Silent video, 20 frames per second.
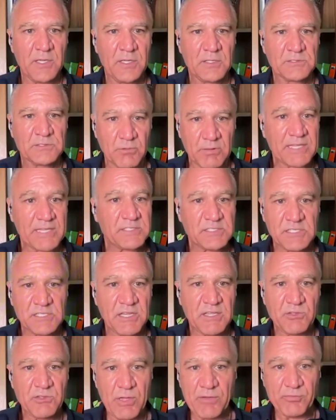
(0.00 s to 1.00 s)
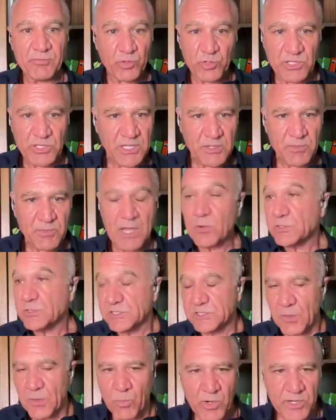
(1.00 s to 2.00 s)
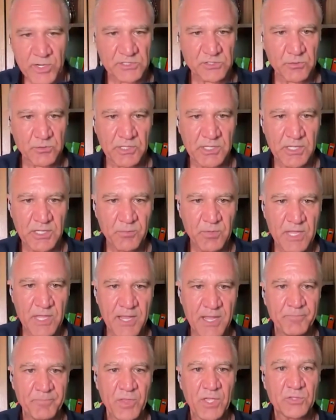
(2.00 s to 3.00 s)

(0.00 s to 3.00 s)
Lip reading: So let's say you have leukemia or someone has leukemia.